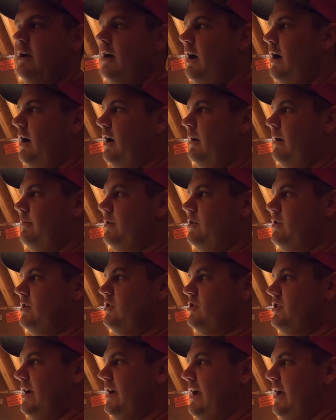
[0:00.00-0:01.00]
You
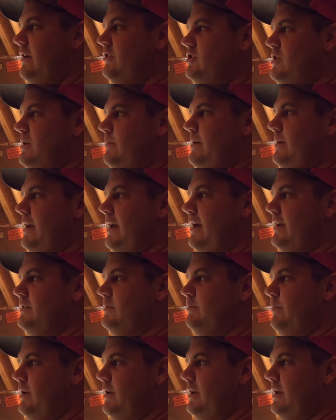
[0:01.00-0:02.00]
can check out
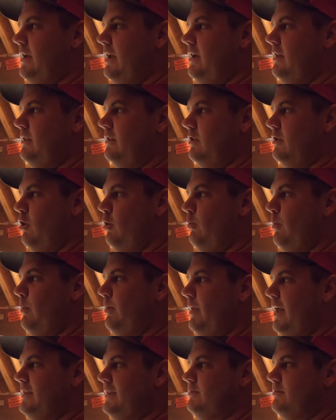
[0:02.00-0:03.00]
GPS, but again, Global
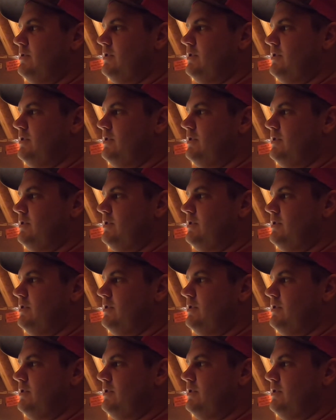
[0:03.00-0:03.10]
Plasma